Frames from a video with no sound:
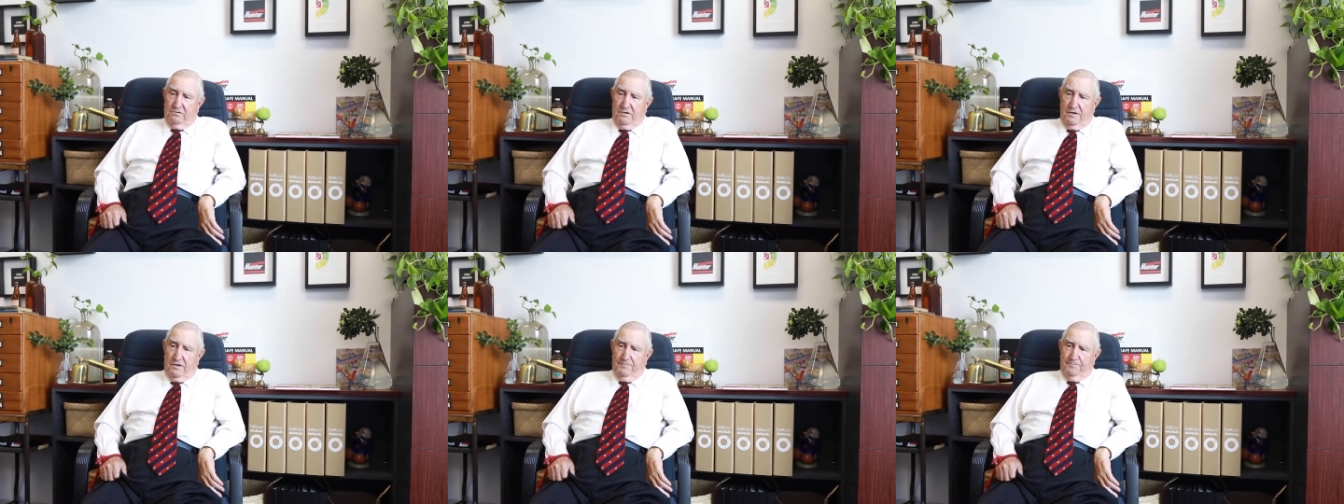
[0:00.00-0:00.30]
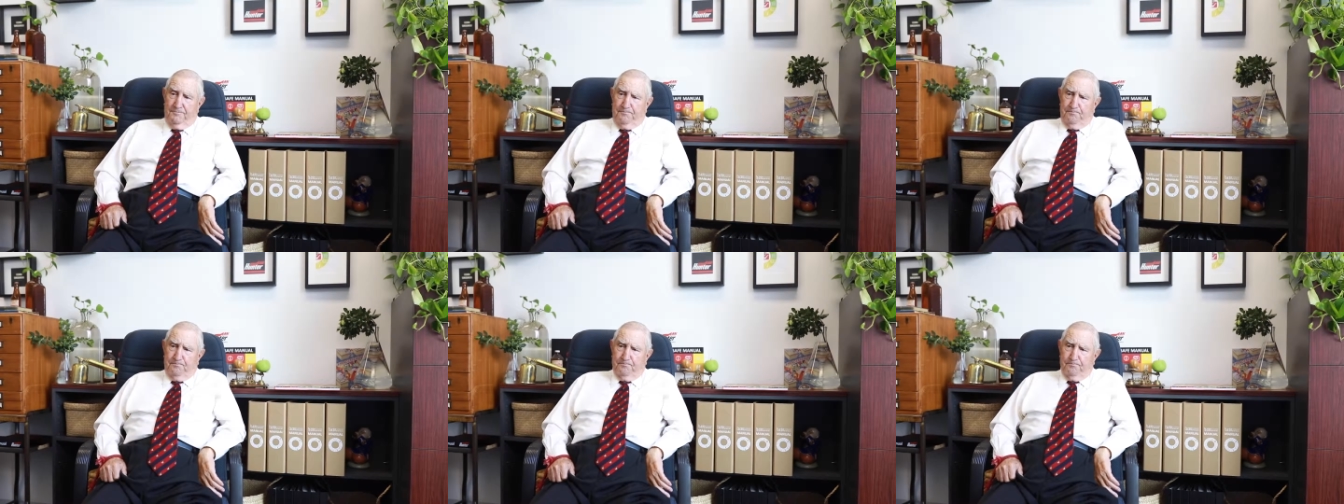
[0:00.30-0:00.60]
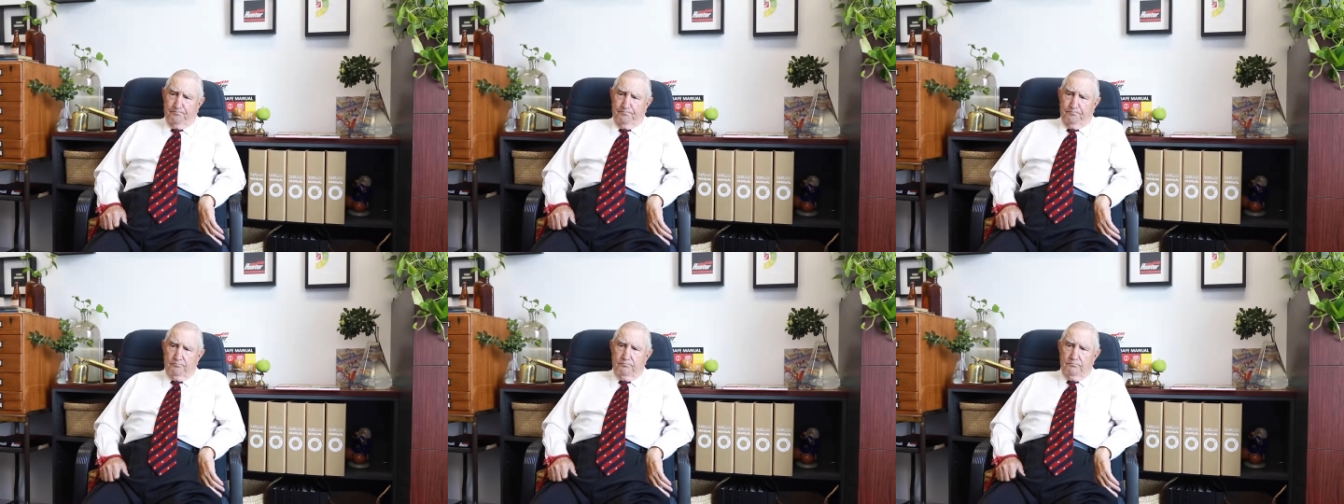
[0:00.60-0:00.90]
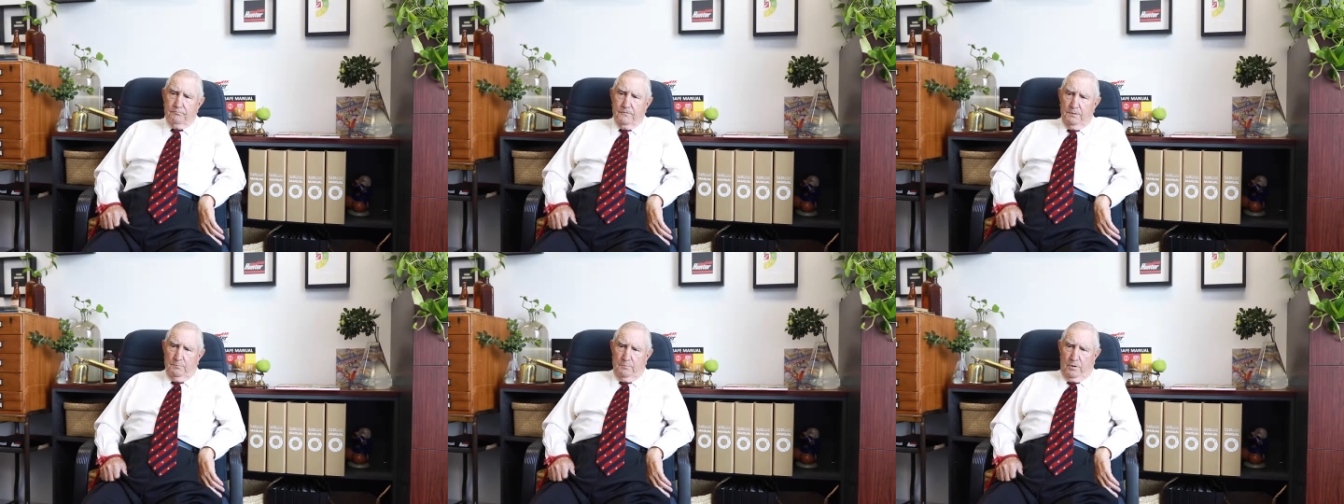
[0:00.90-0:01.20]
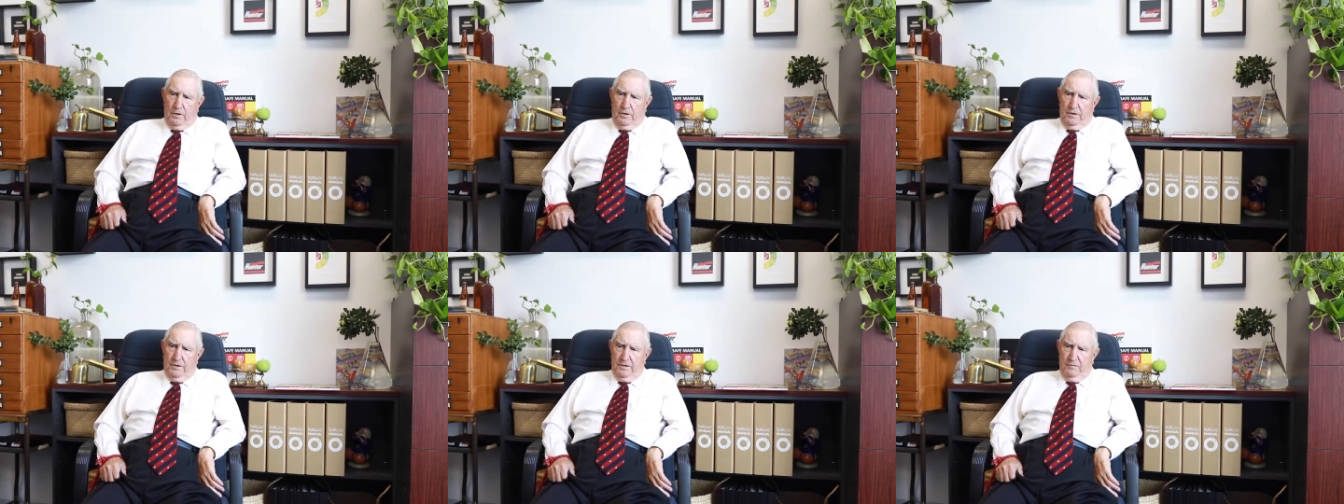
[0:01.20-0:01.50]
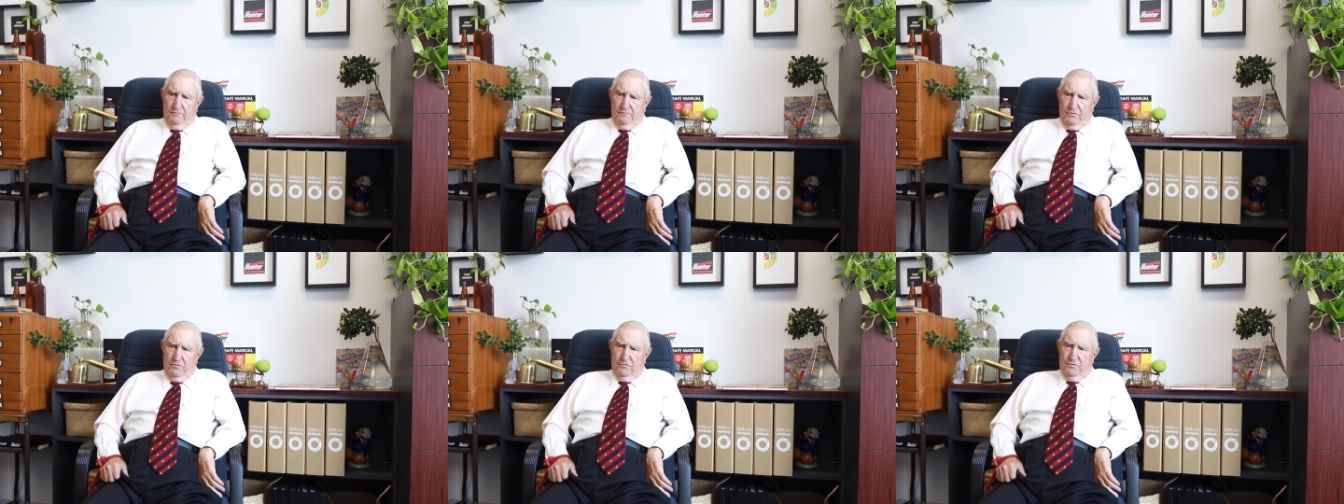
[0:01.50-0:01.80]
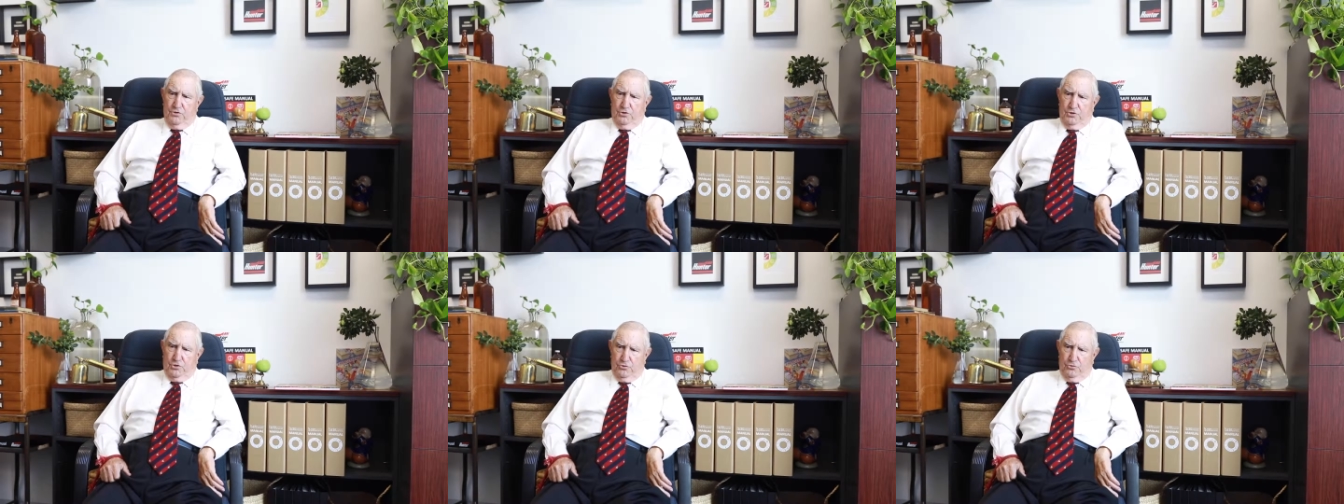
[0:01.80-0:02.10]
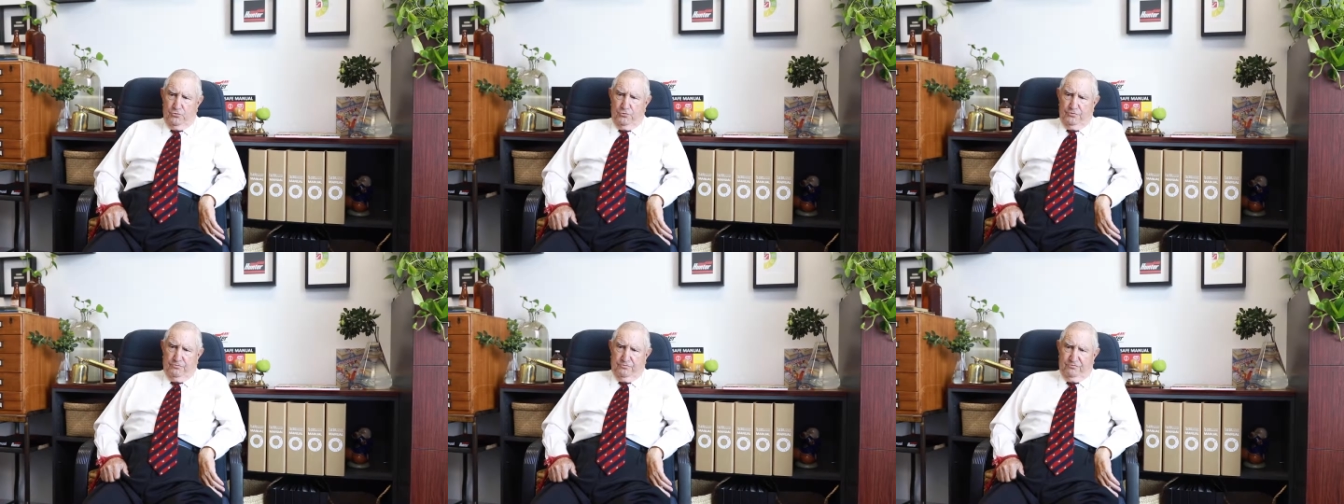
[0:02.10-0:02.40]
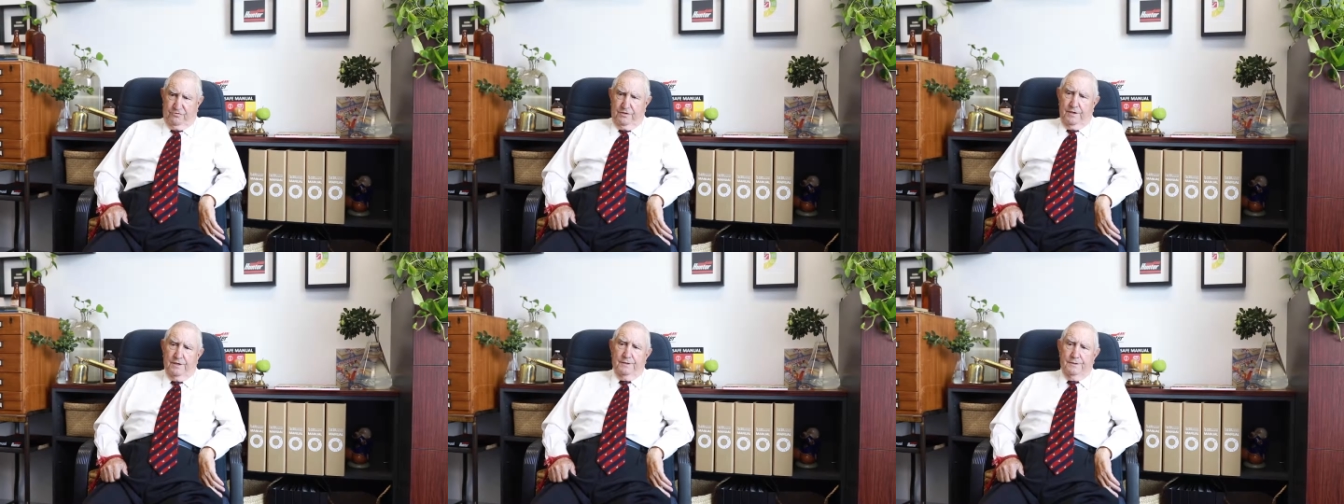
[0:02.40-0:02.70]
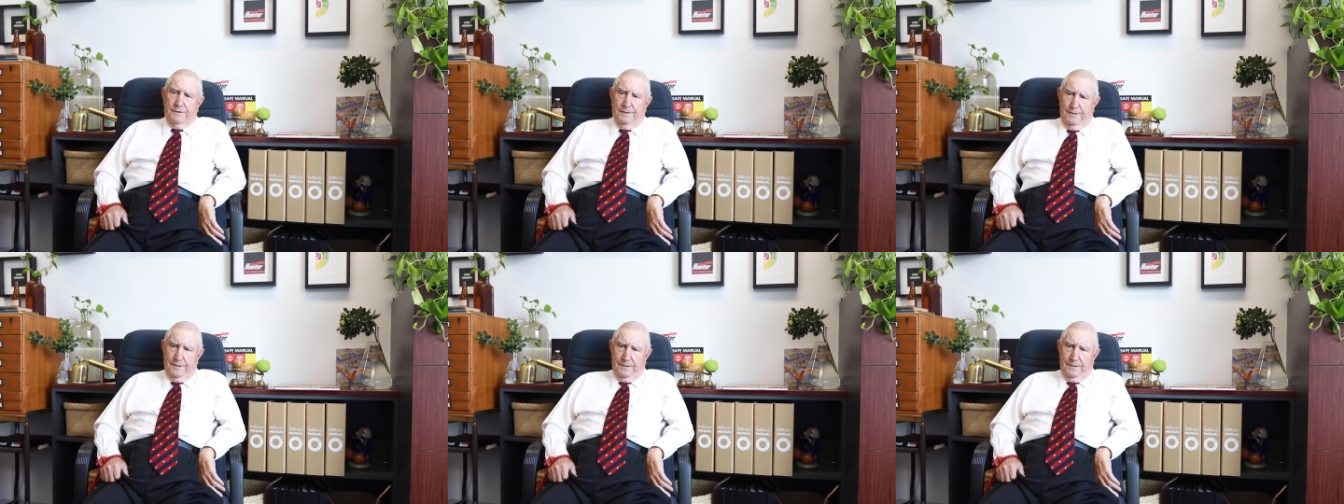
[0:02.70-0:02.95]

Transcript: So my very short stint